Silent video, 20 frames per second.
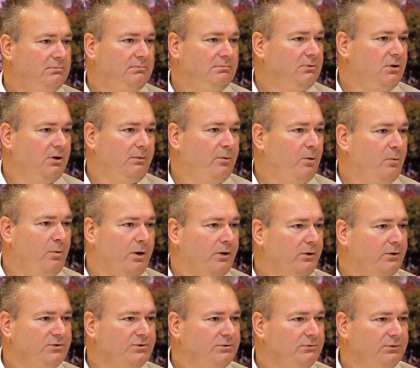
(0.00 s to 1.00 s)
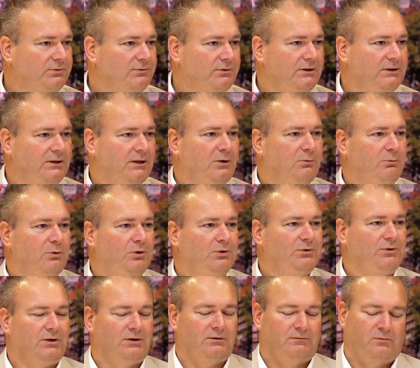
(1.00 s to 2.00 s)
number 1 or 2 or 3 in the
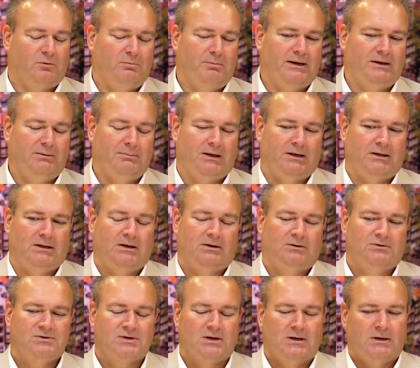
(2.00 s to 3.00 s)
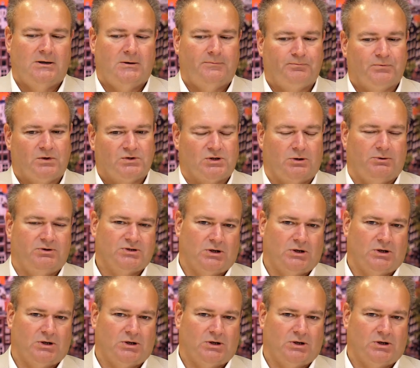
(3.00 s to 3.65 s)
world for many, many years. So it's